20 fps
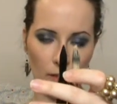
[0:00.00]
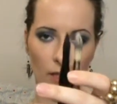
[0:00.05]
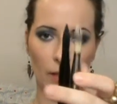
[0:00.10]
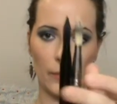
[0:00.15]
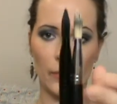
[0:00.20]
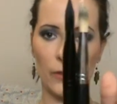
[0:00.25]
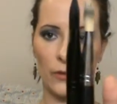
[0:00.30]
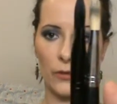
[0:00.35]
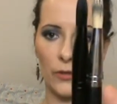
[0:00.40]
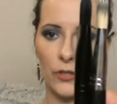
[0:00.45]

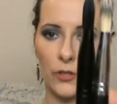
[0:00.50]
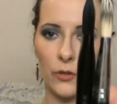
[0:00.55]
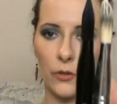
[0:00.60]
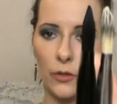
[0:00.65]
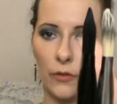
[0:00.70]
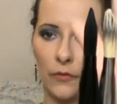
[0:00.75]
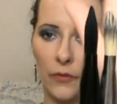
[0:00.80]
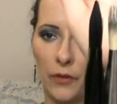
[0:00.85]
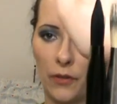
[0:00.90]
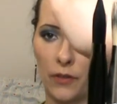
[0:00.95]
I'm not
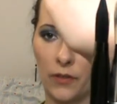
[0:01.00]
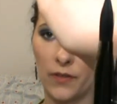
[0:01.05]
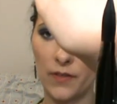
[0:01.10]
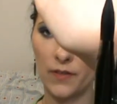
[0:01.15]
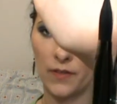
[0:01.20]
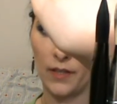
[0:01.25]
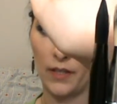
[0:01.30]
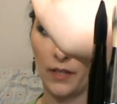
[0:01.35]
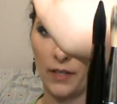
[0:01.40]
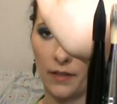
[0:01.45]
sure if you can
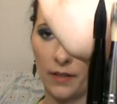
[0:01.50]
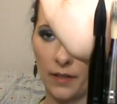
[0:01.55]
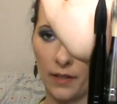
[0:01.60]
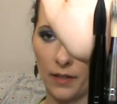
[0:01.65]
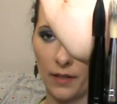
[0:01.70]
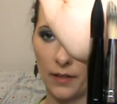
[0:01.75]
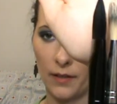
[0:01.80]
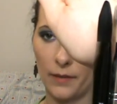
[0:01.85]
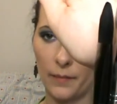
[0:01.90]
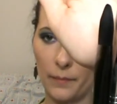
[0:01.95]
see
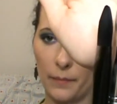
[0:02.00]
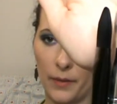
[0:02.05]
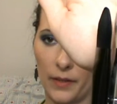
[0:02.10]
that,